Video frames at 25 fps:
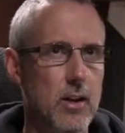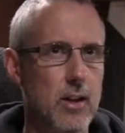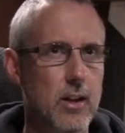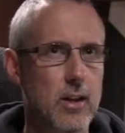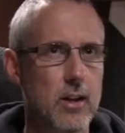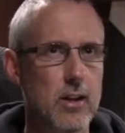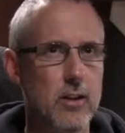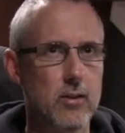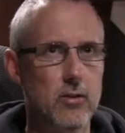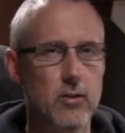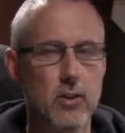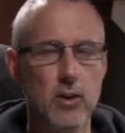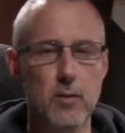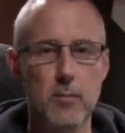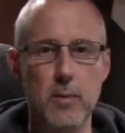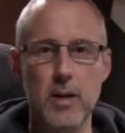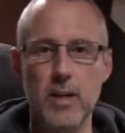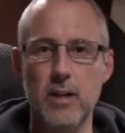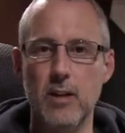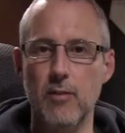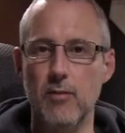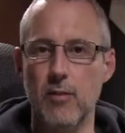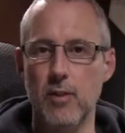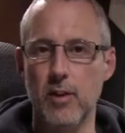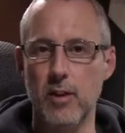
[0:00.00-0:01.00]
it's going to mean
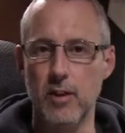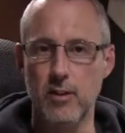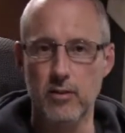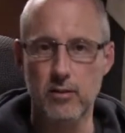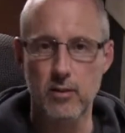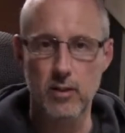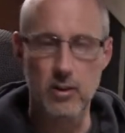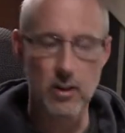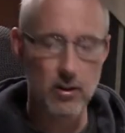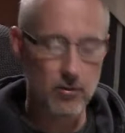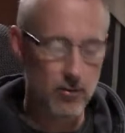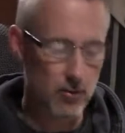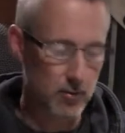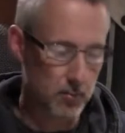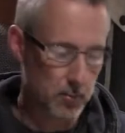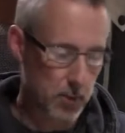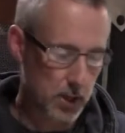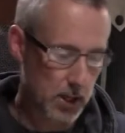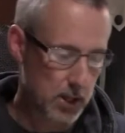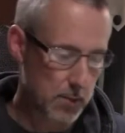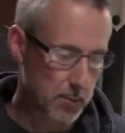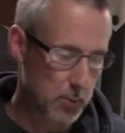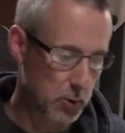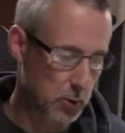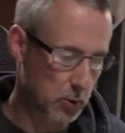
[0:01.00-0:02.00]
different things to different
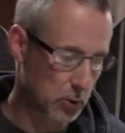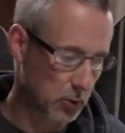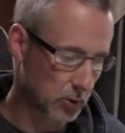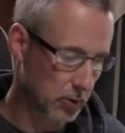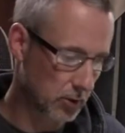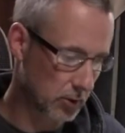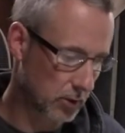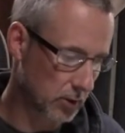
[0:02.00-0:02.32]
people.